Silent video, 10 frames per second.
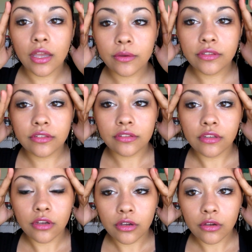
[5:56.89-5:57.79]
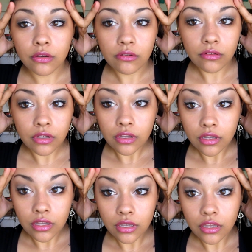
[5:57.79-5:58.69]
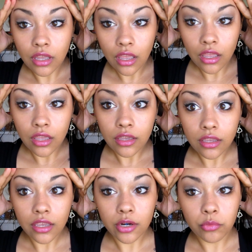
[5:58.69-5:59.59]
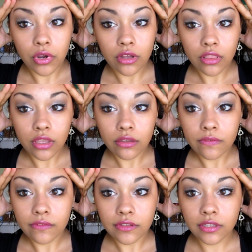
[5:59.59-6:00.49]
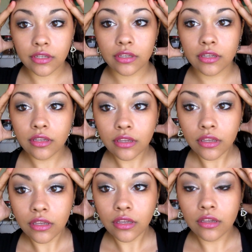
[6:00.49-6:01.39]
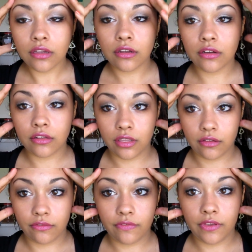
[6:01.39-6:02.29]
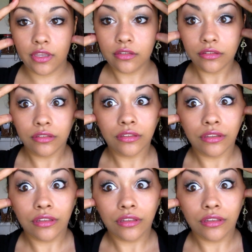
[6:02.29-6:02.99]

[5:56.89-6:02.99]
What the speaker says: I would so get a brow lift. Or like a face